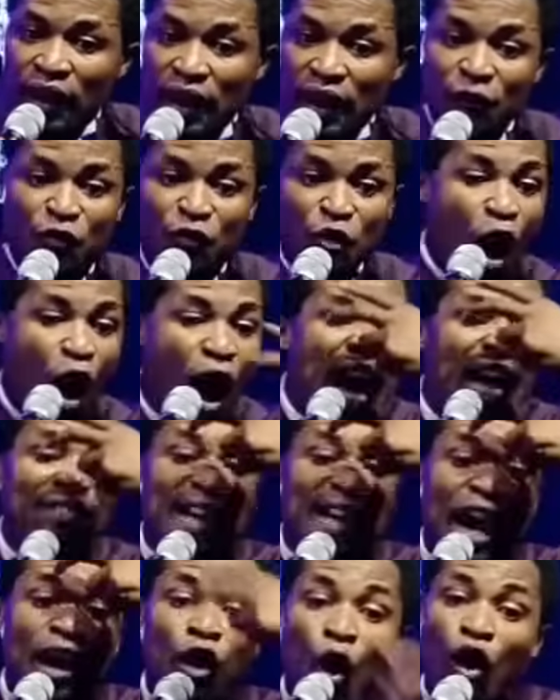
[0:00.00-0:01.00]
If your
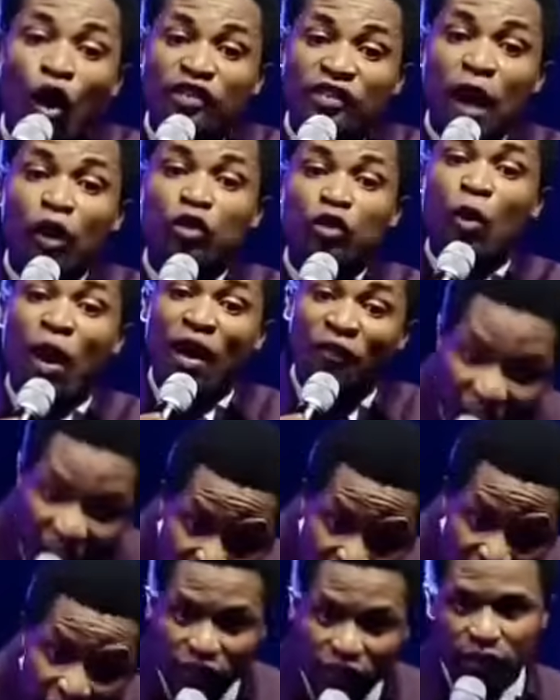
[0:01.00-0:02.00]
eyes are gouged out, you are
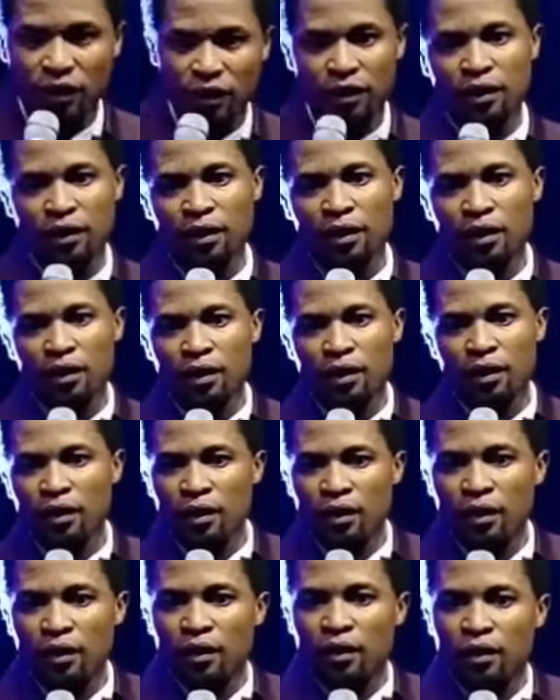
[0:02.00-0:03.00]
finished.
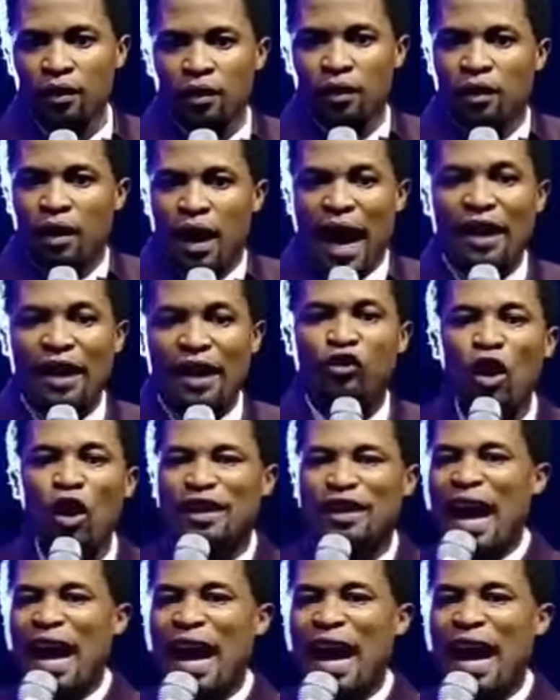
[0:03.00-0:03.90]
And so